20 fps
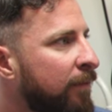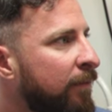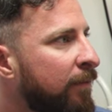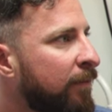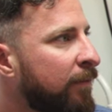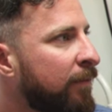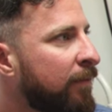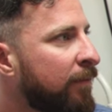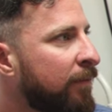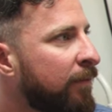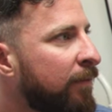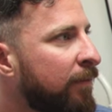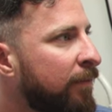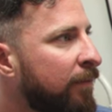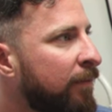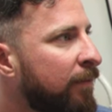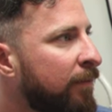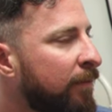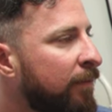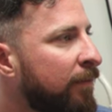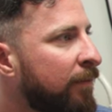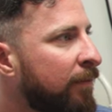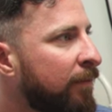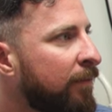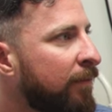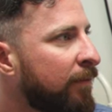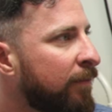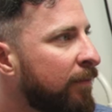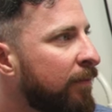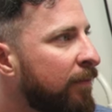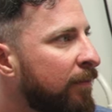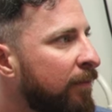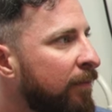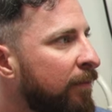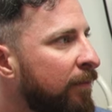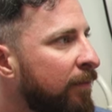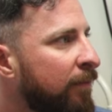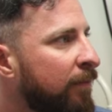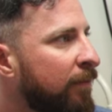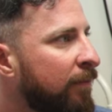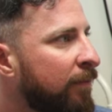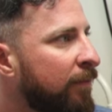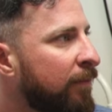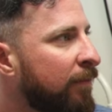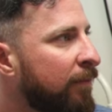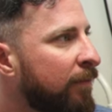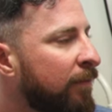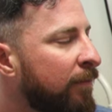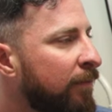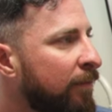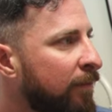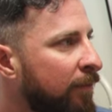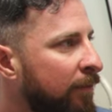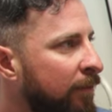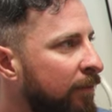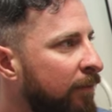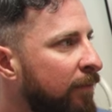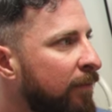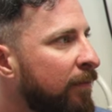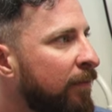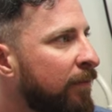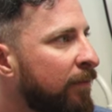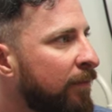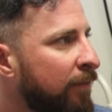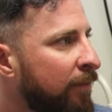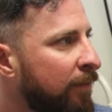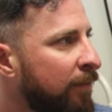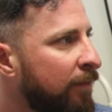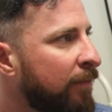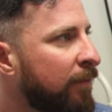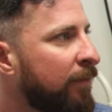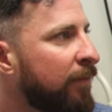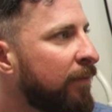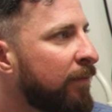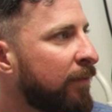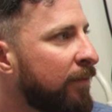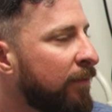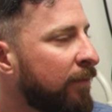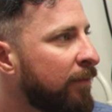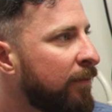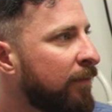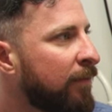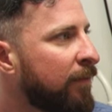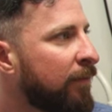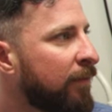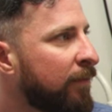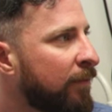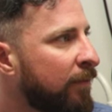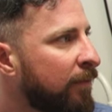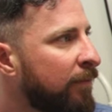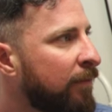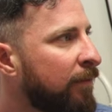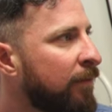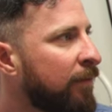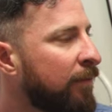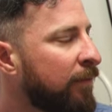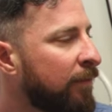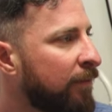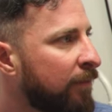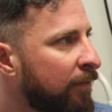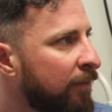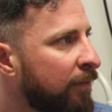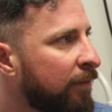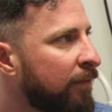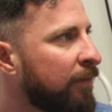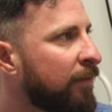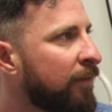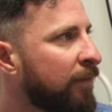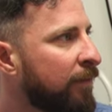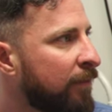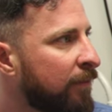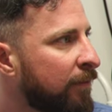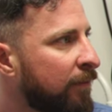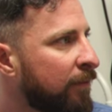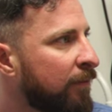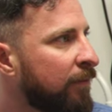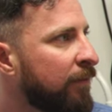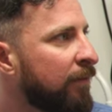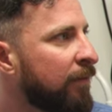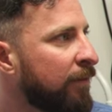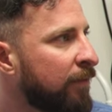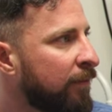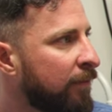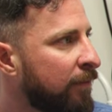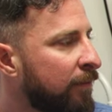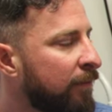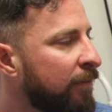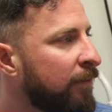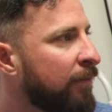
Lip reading: (not speaking)